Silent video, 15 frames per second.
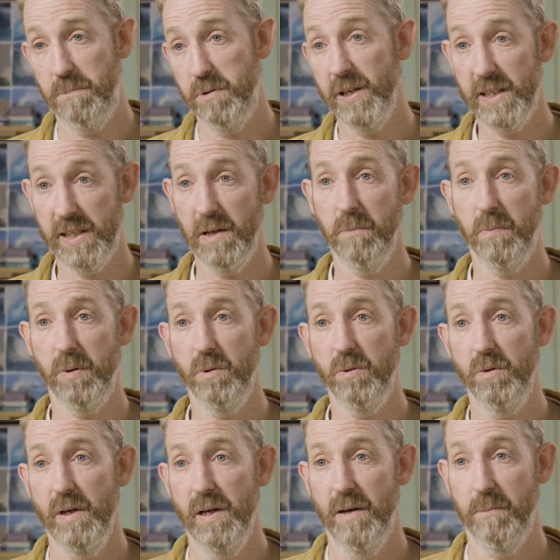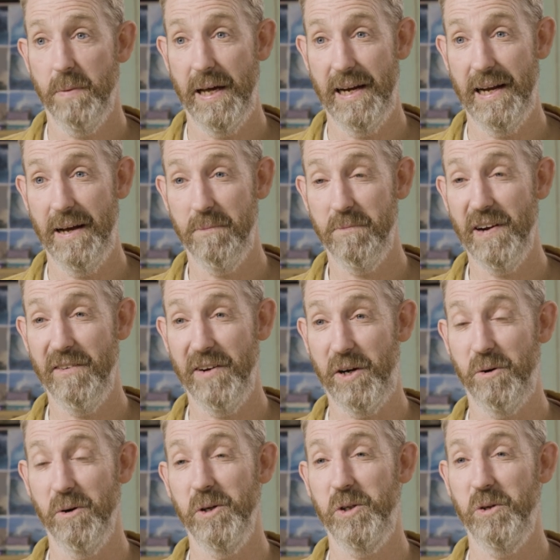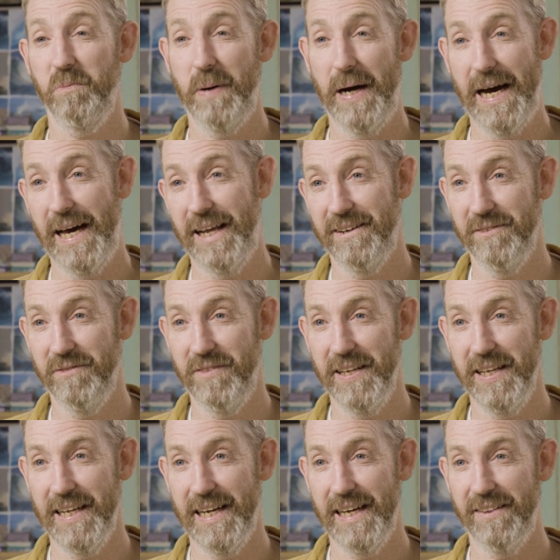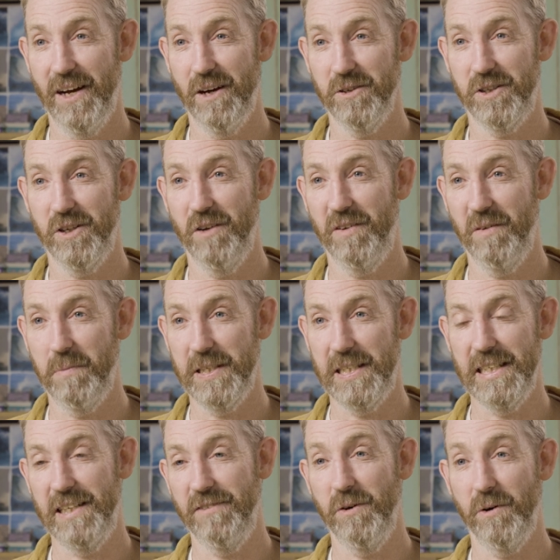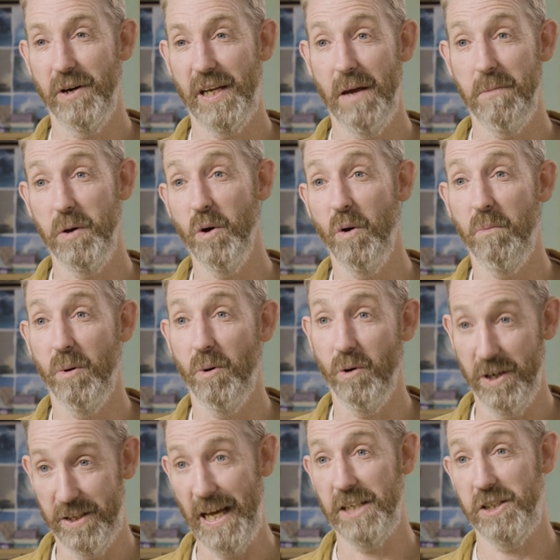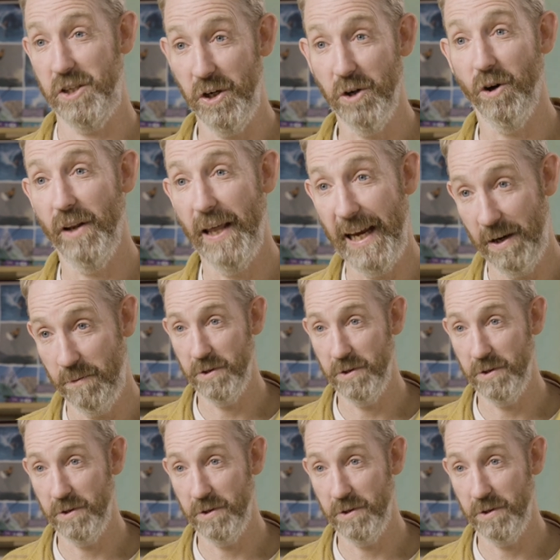Pretty simple, but a very crucial part of the whole surfing business if you want to keep your board attached to your leg,